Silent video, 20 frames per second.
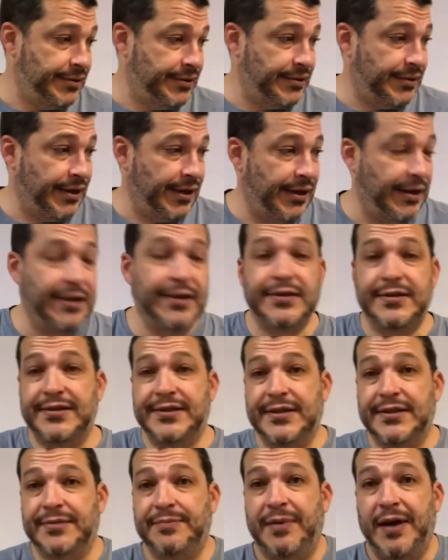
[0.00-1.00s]
uh,
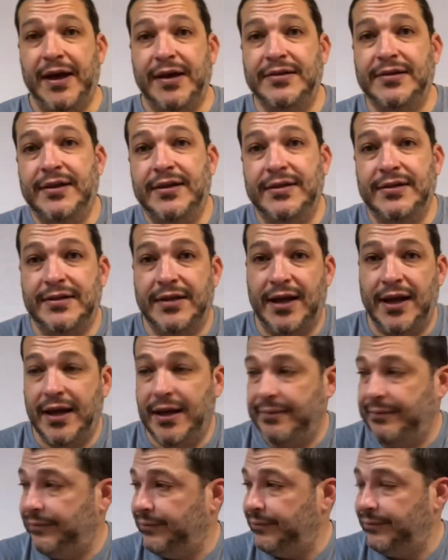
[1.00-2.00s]
six bags at a time.
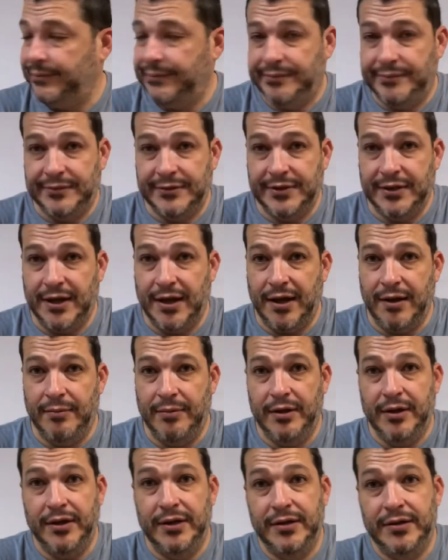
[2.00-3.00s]

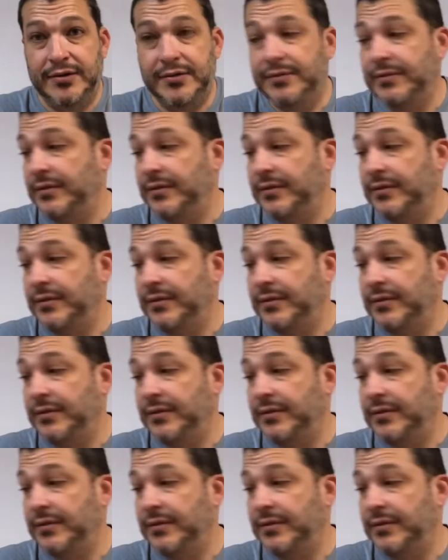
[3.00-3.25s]
Diabetes.